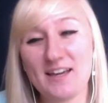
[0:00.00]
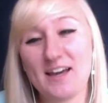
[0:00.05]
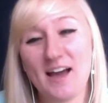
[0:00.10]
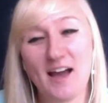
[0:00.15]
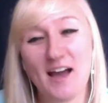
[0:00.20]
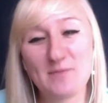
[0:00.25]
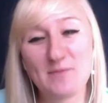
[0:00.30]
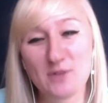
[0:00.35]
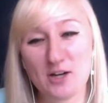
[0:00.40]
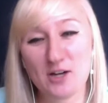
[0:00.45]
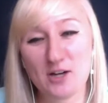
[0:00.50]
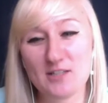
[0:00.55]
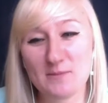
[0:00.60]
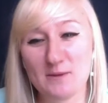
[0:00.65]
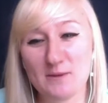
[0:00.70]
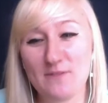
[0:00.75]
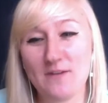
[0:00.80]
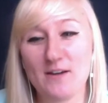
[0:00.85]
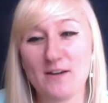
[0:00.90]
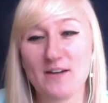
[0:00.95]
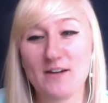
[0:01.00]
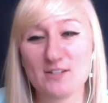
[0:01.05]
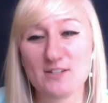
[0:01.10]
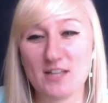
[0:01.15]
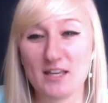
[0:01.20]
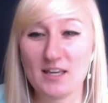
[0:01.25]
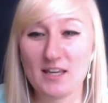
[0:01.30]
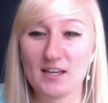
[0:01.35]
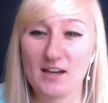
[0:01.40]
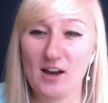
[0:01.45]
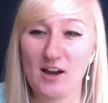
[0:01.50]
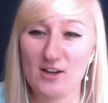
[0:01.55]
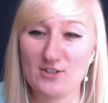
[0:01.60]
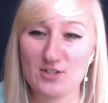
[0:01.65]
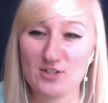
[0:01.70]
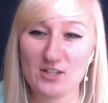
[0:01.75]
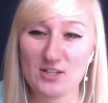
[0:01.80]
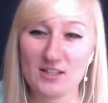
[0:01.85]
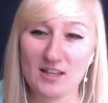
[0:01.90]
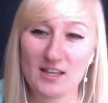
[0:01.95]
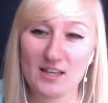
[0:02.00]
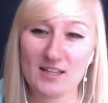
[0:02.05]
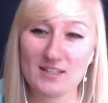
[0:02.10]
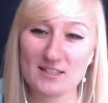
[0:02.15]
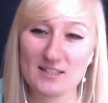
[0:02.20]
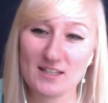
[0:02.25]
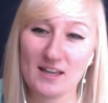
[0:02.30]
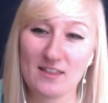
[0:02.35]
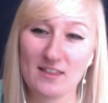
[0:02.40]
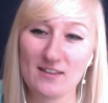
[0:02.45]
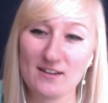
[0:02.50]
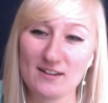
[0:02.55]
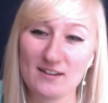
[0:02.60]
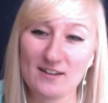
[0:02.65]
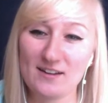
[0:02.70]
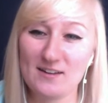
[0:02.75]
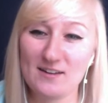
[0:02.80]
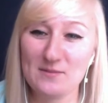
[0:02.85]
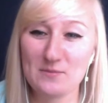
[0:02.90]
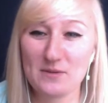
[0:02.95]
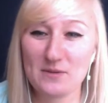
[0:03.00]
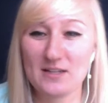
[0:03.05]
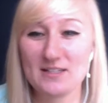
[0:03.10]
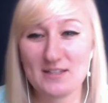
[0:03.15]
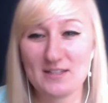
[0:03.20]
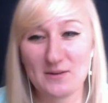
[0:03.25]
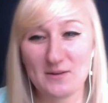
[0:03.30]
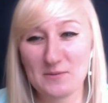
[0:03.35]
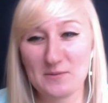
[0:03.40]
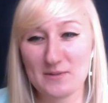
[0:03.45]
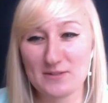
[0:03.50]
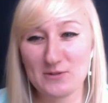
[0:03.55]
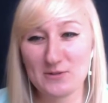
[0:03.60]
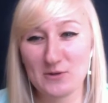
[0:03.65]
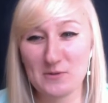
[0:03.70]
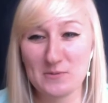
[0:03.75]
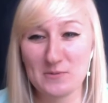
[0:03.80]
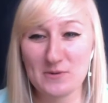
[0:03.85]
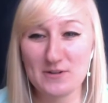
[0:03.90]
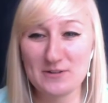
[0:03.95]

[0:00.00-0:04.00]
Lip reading: I'm crossing my fingers that he and Kanji like get together because that would be adorable.